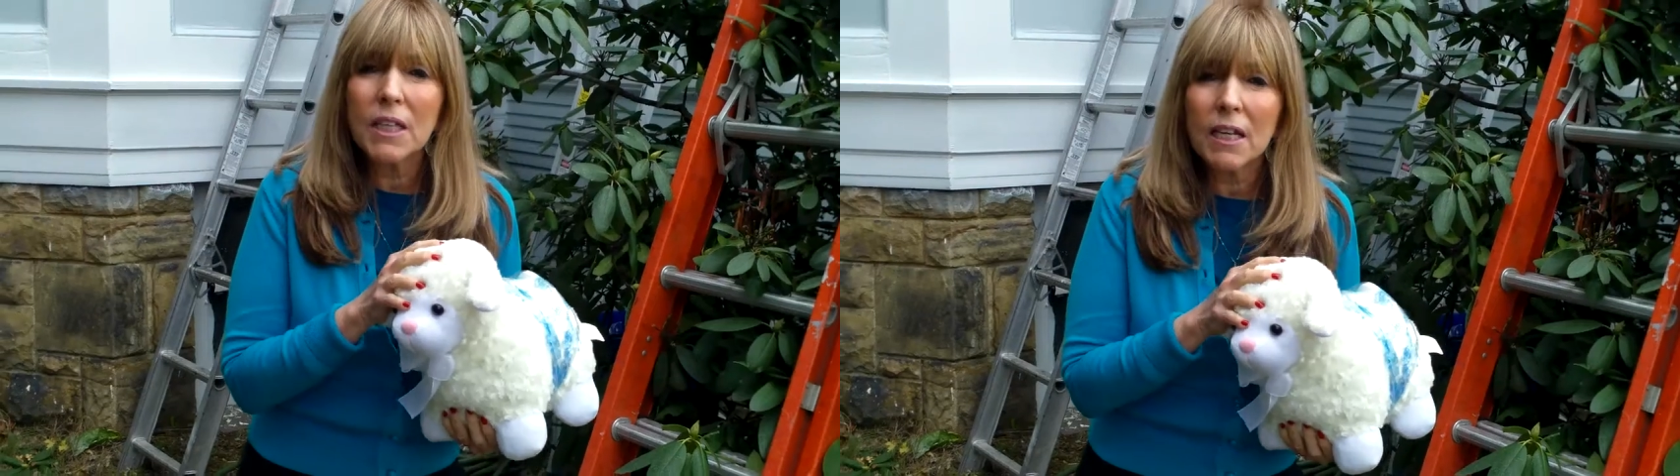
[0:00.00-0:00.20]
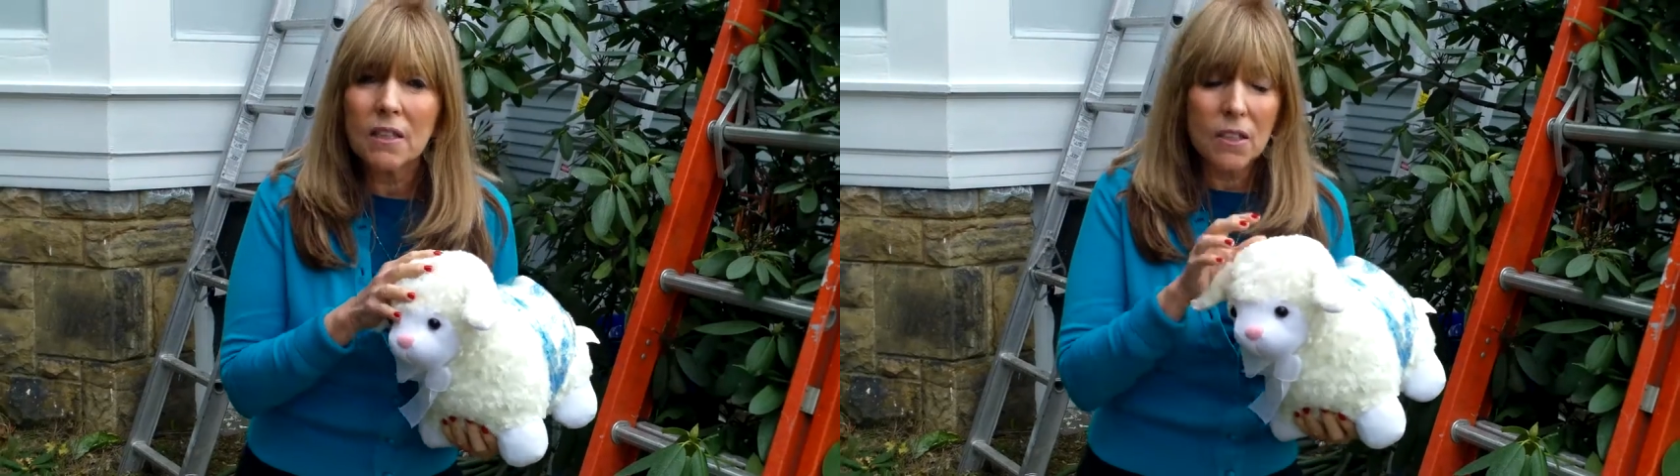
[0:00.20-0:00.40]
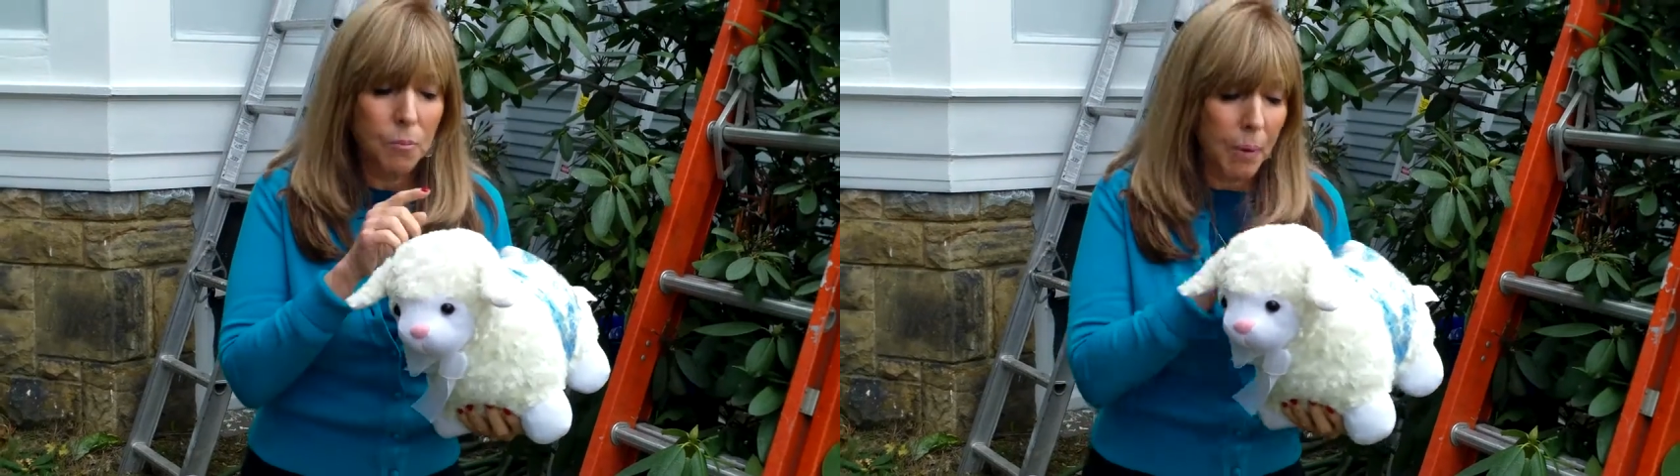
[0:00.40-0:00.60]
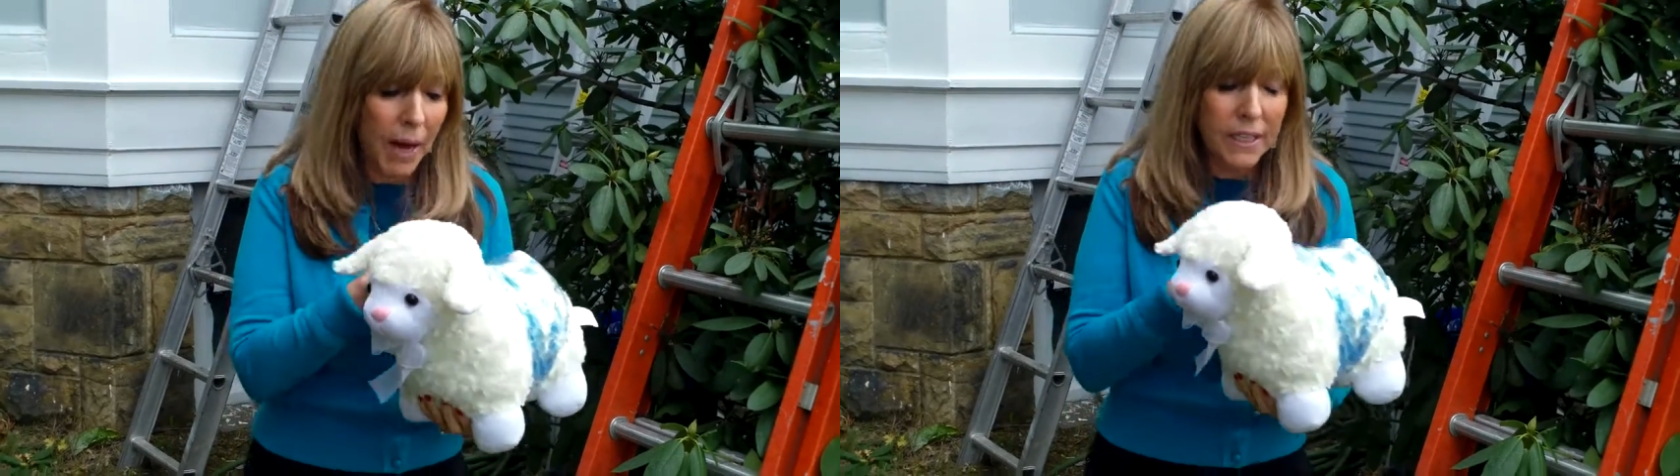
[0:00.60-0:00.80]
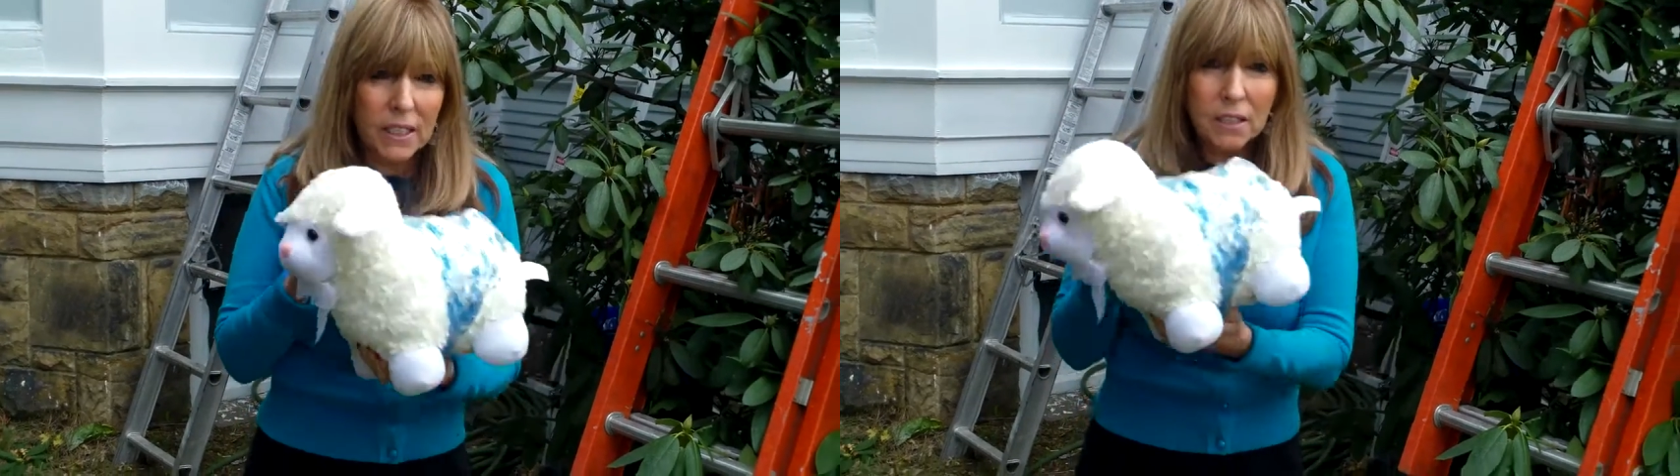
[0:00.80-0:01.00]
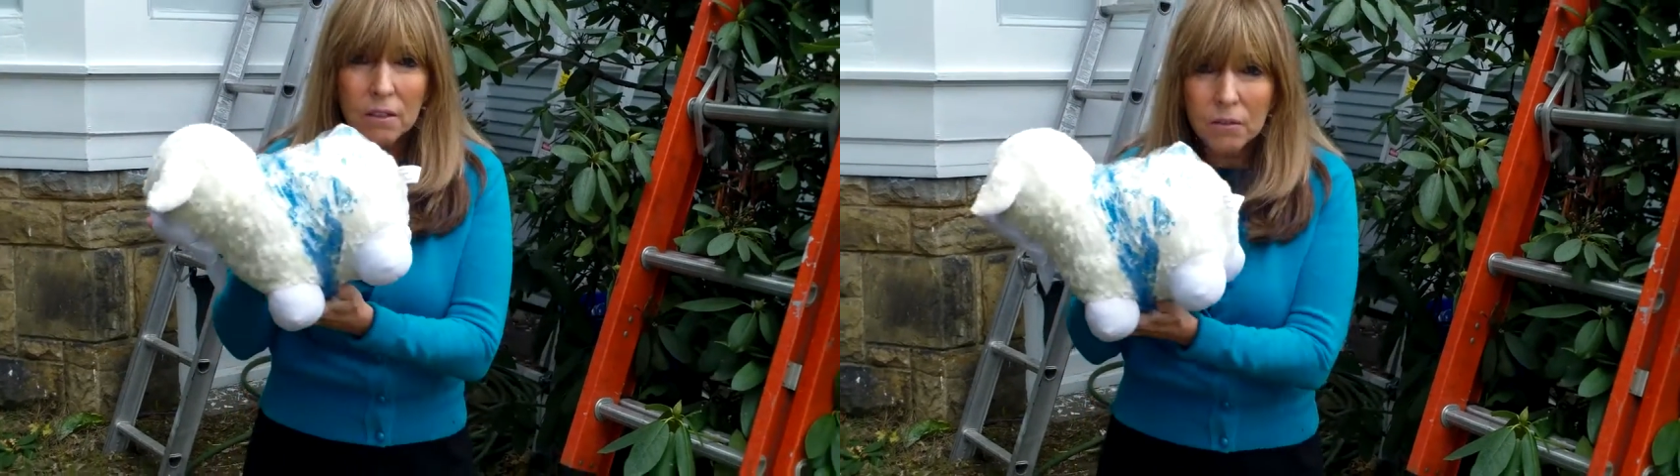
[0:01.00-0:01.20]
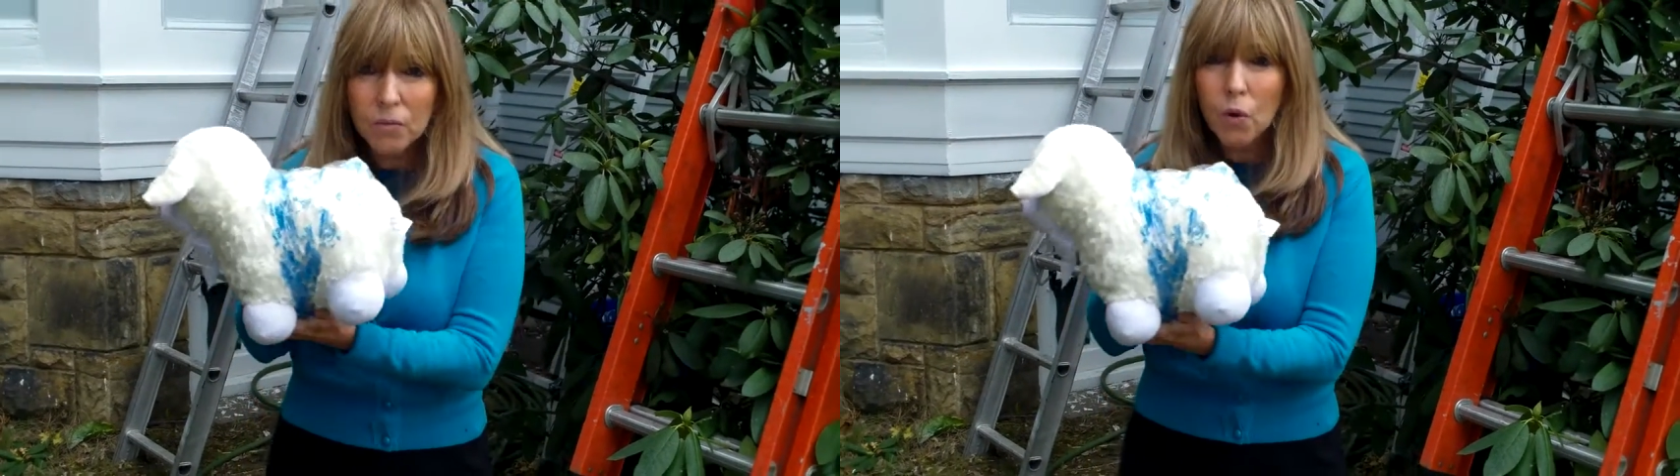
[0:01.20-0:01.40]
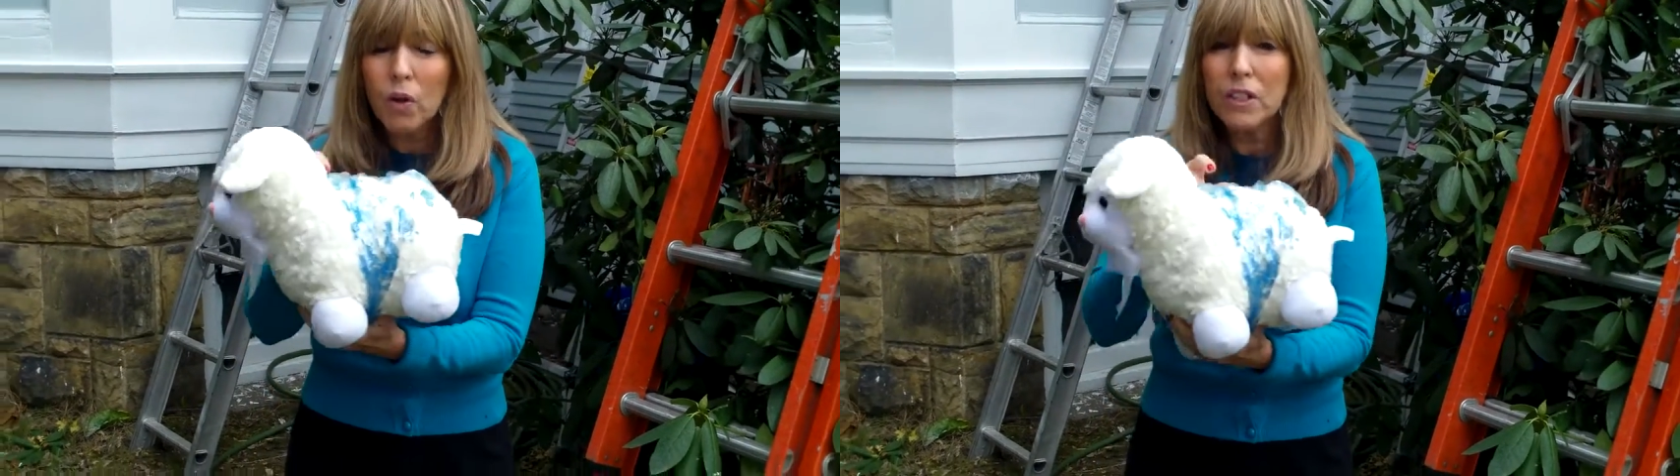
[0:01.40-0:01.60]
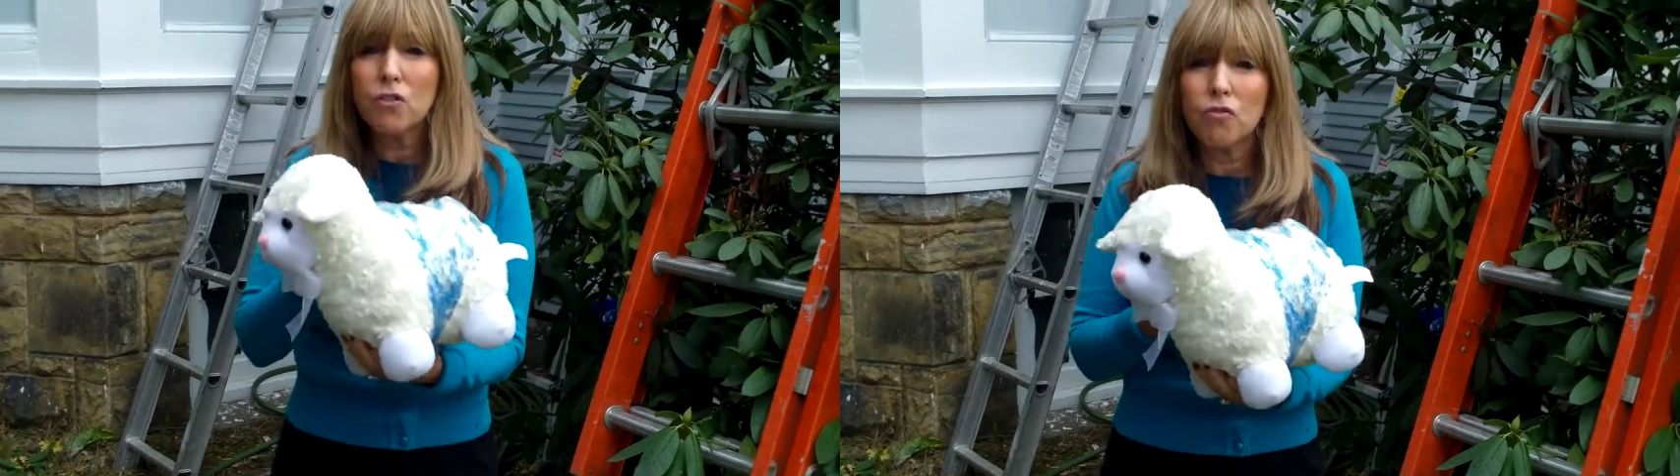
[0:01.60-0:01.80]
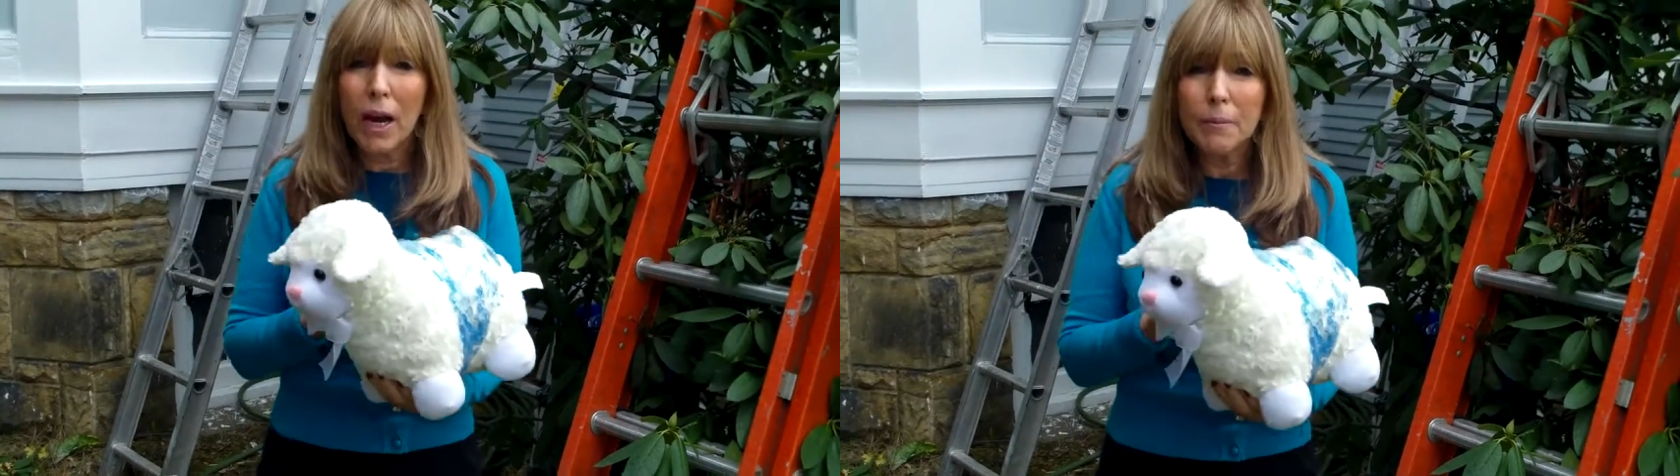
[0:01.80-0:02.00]
will take the spotted or the
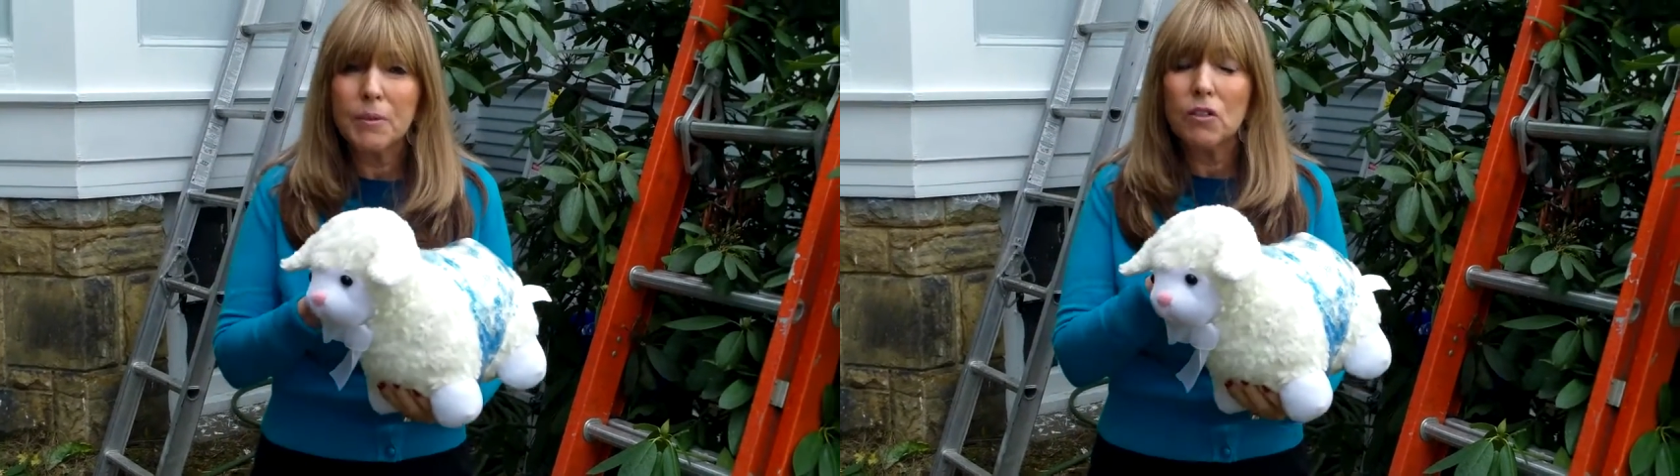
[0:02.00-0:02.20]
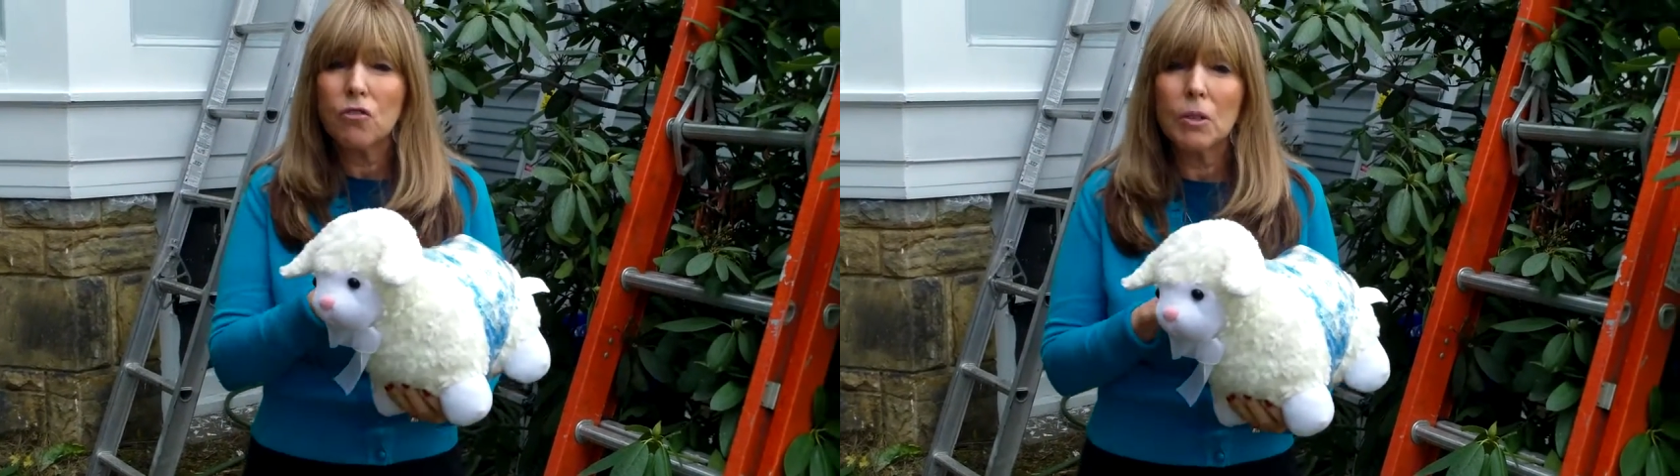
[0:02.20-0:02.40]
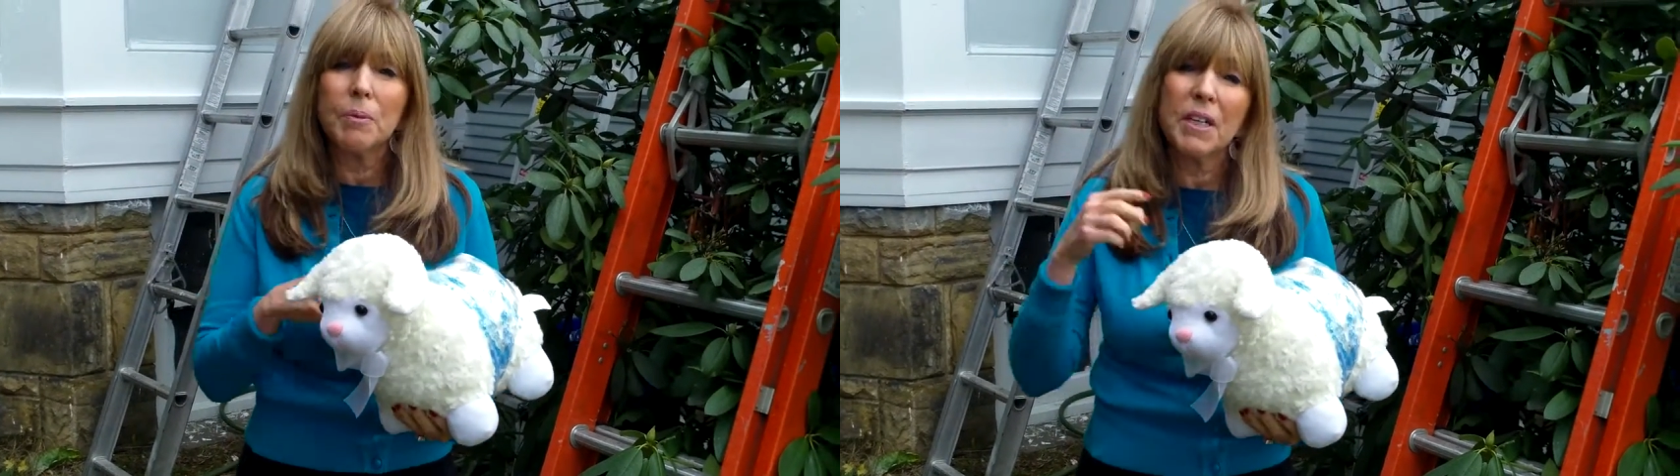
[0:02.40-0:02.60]
striped sheep.